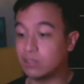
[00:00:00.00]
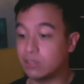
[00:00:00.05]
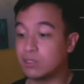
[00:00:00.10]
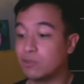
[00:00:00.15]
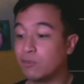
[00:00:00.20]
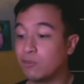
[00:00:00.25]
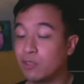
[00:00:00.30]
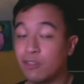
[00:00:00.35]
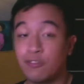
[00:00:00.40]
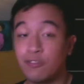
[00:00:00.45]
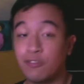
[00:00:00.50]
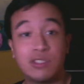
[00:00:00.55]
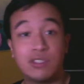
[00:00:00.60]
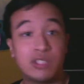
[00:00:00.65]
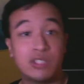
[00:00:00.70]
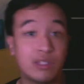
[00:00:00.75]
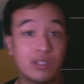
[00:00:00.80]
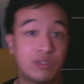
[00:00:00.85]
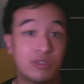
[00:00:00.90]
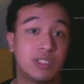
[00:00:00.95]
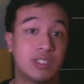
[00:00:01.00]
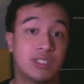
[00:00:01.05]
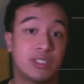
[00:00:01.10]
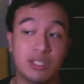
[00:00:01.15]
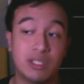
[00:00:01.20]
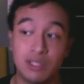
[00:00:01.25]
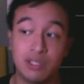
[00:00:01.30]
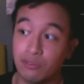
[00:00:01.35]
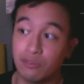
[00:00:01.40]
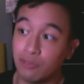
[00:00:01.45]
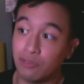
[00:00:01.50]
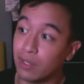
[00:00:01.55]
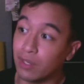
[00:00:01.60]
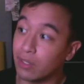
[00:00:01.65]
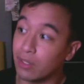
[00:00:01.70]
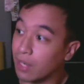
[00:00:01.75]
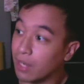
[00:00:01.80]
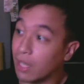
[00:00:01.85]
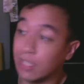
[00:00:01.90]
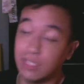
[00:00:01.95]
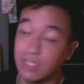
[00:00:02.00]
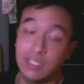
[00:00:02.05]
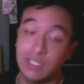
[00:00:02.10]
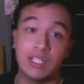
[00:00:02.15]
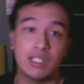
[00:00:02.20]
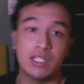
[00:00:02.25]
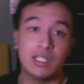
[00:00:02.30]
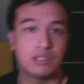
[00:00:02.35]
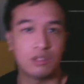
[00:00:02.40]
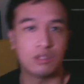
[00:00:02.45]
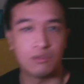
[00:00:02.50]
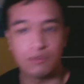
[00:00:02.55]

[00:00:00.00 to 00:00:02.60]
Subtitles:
with different genres and different ideas of